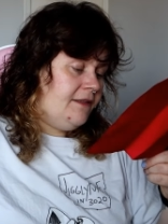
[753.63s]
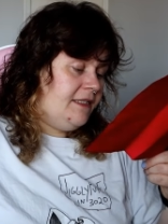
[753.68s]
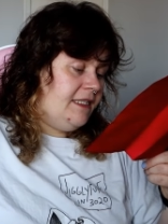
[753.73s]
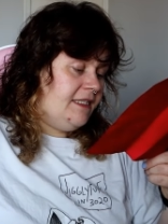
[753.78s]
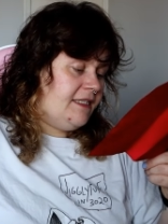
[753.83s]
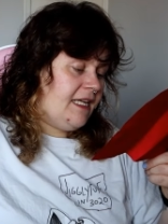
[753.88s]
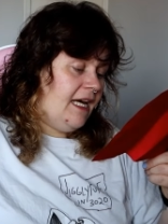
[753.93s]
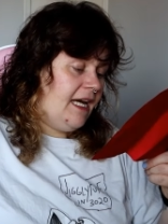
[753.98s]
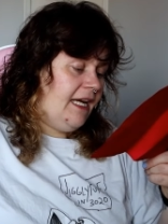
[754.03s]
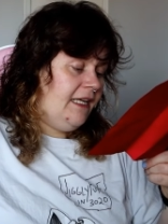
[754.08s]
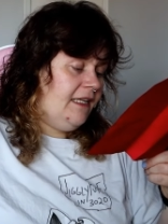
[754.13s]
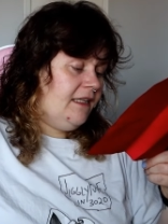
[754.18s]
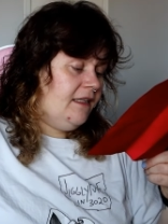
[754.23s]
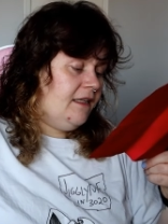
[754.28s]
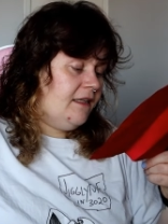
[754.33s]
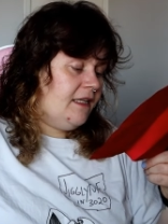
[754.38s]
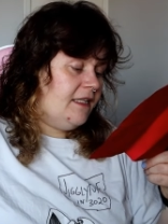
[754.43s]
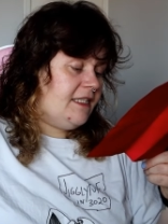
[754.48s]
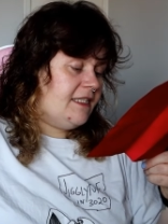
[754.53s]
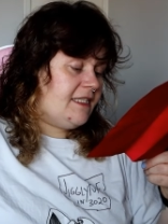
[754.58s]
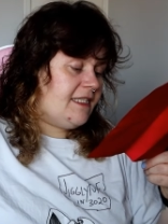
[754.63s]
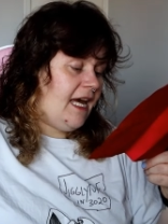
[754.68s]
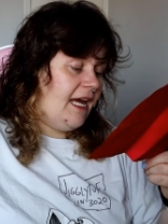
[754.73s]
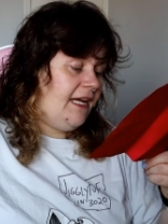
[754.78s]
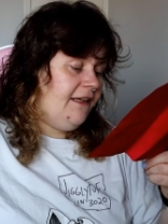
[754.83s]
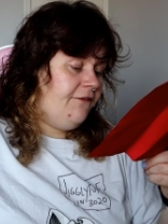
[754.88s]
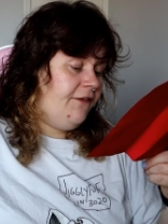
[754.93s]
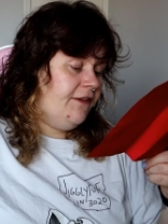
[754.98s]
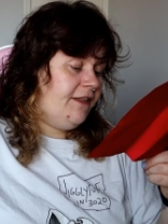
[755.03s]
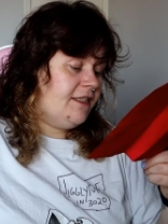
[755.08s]
Design The
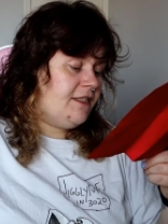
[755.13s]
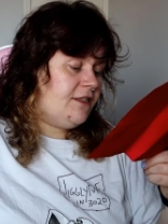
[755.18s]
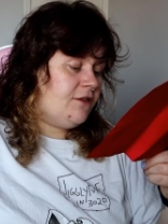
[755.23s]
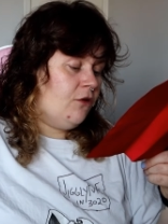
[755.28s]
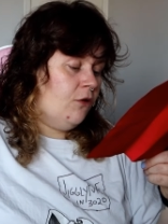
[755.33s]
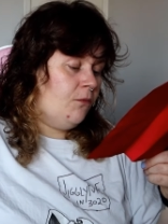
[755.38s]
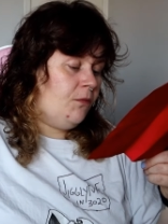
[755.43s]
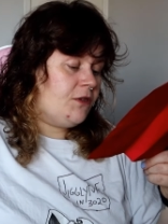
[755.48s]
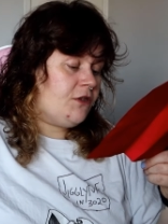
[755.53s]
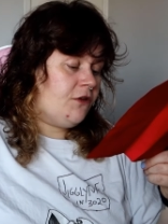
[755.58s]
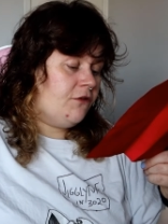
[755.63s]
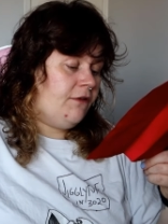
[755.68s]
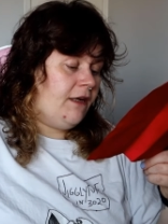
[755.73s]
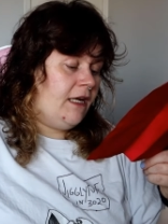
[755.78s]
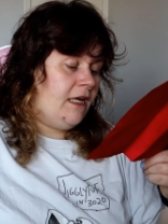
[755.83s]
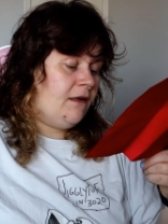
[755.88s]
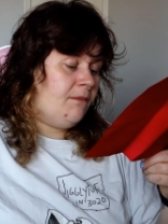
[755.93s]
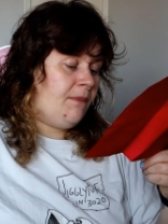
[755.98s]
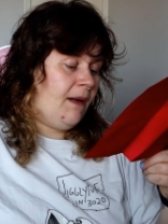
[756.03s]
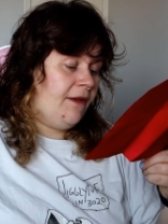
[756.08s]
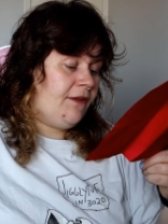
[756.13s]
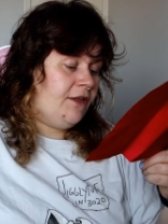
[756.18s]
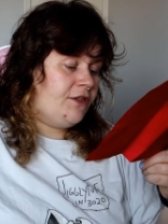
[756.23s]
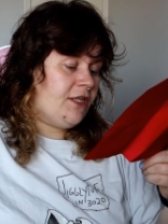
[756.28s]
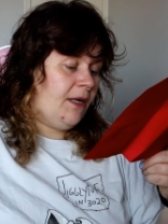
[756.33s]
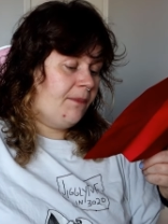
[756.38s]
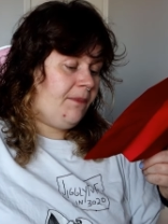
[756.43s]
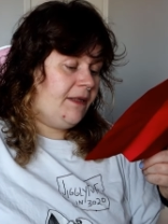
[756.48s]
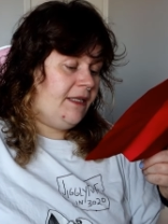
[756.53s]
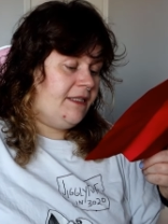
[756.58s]
design for this soap was created by the
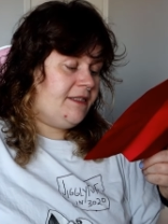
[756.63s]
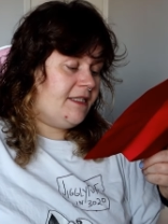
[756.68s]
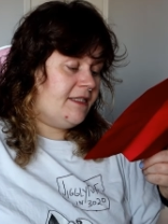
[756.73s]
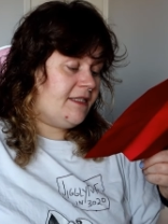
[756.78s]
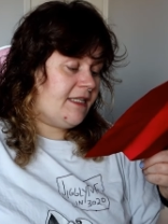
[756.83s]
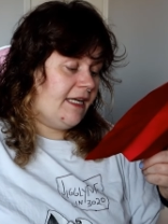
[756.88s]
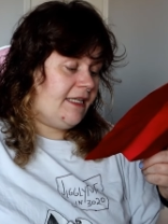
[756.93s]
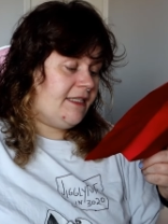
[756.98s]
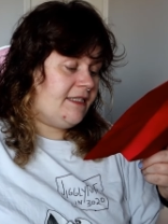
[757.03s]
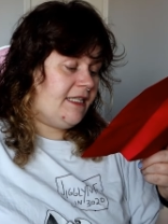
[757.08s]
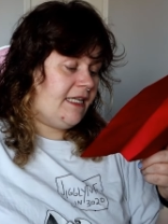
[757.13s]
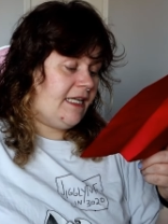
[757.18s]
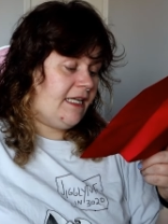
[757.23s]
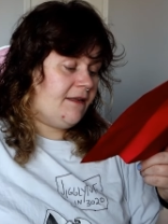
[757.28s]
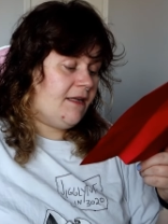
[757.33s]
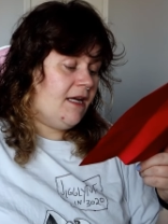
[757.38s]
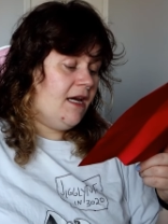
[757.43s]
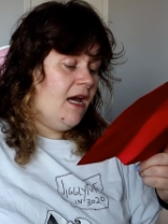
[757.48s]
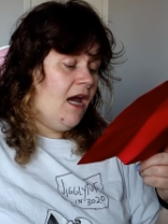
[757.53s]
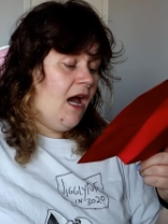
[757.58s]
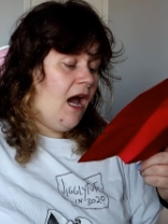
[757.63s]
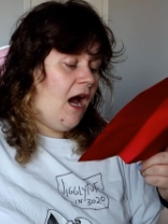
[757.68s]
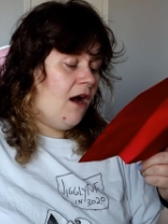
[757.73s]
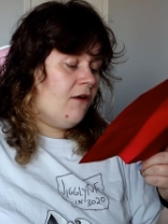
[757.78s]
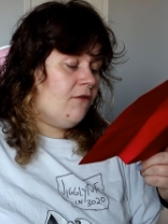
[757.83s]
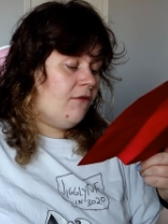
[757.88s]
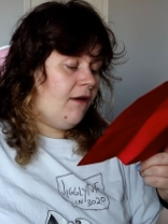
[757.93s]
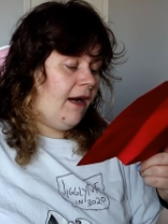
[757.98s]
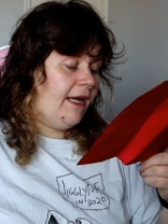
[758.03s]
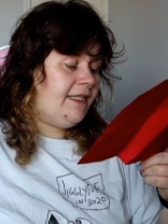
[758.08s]
Japanese design team.
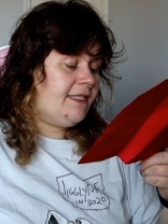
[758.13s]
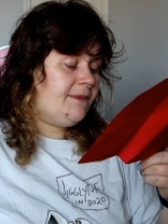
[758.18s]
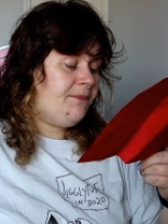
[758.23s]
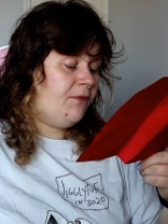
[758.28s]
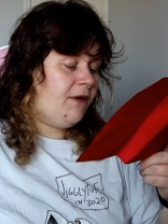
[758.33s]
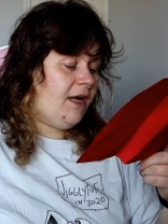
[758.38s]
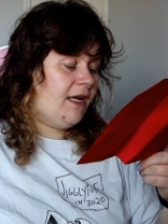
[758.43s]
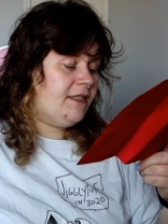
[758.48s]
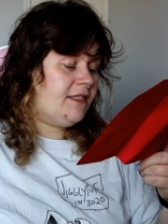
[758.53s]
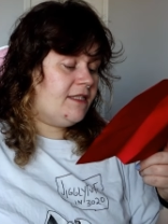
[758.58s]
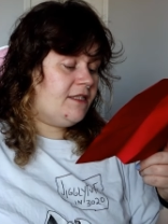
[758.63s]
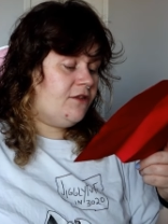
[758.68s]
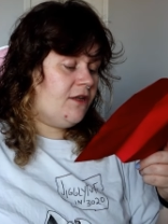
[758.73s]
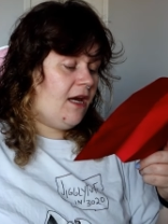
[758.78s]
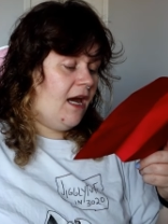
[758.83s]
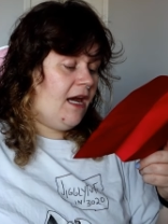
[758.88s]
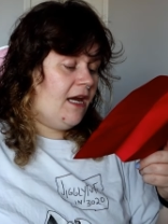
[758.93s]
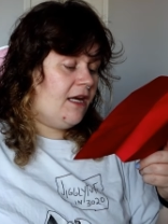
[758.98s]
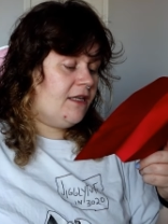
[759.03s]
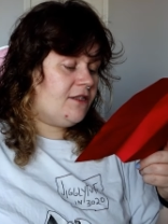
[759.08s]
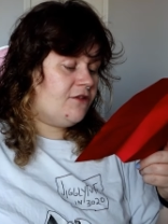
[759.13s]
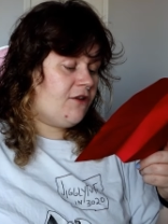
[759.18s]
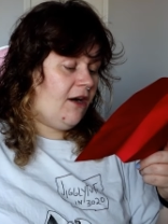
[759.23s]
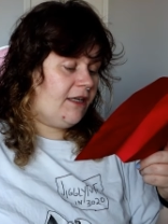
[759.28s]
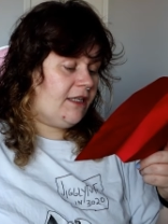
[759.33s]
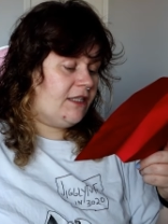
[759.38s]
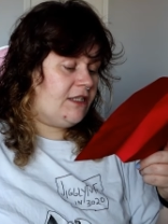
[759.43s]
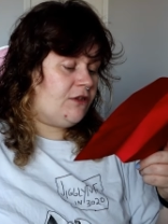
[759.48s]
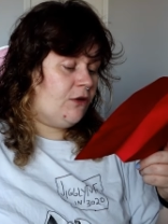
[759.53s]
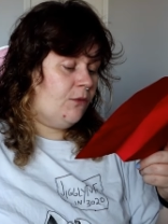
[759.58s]
A rice brand, uh,
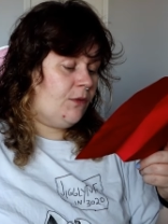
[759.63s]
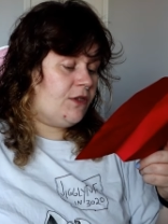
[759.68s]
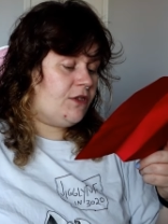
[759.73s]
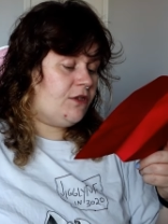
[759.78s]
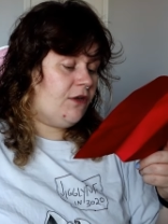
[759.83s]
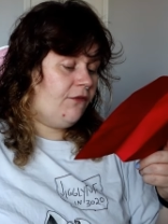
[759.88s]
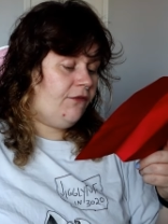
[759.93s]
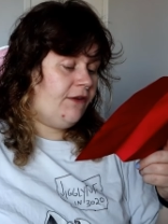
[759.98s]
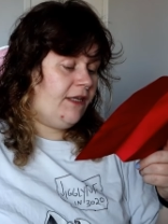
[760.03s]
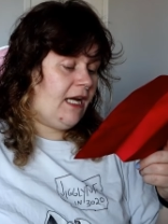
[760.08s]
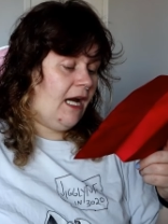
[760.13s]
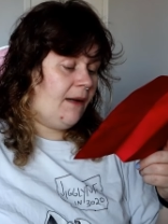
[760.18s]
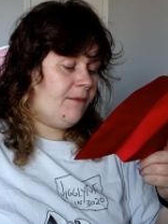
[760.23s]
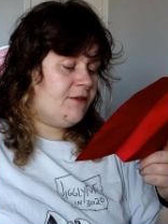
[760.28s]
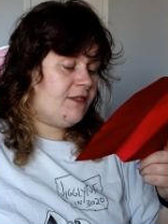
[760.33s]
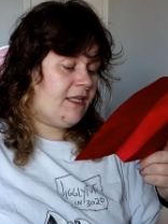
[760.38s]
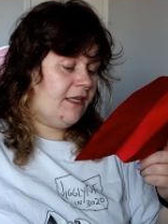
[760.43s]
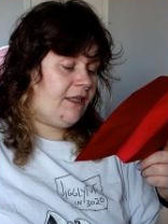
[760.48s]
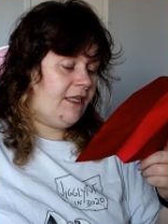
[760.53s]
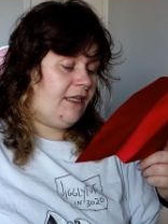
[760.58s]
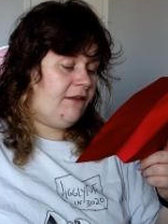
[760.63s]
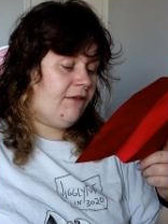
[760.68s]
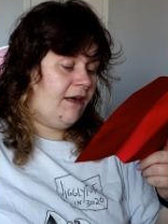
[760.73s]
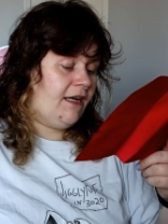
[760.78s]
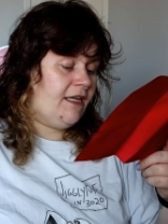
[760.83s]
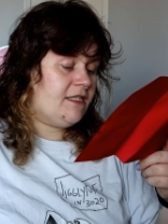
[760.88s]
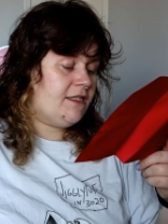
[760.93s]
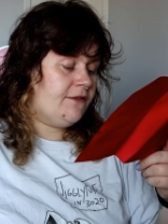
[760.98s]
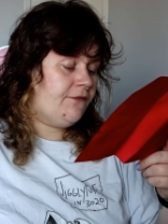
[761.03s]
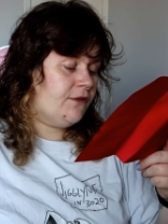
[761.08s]
Stragan soap with softening amazaki
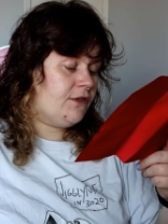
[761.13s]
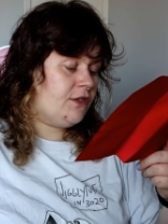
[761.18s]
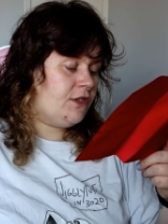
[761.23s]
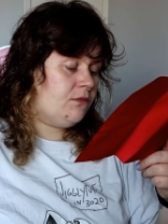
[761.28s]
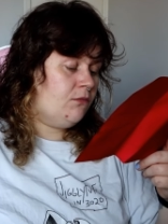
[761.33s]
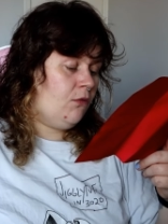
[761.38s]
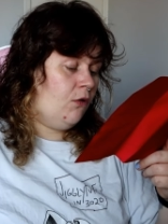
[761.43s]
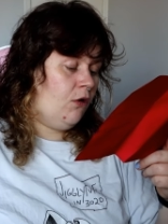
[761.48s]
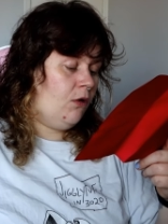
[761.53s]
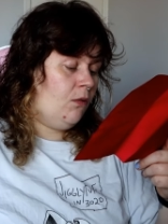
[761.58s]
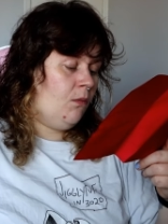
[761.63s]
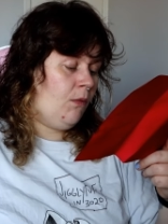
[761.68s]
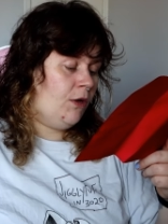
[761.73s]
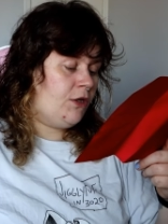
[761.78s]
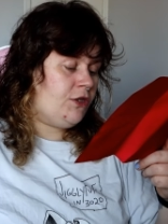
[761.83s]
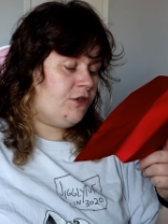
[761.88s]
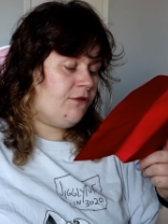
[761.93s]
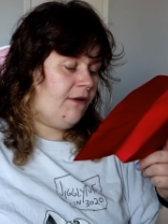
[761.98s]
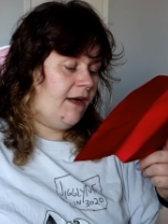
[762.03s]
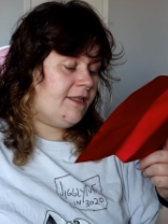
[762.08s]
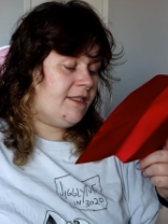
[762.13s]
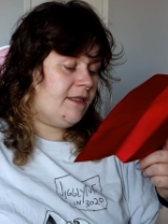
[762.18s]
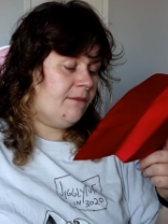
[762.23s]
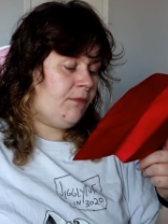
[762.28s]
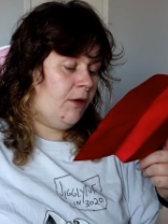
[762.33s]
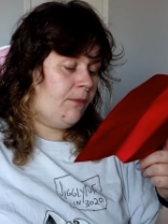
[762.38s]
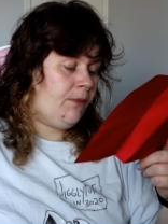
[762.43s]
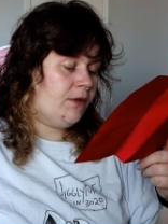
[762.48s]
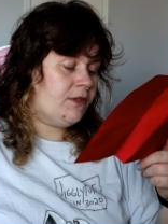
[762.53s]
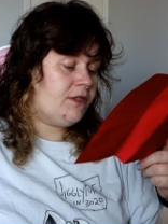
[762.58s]
rice for small moisturising
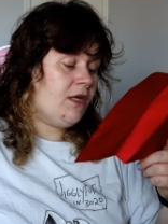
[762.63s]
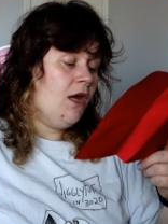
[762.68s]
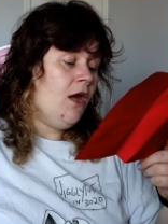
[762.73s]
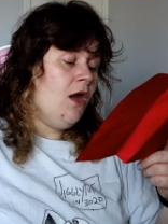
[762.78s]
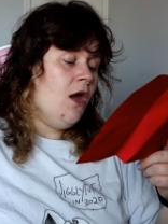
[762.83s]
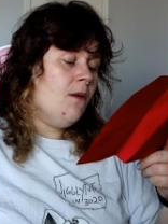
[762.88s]
bubbles.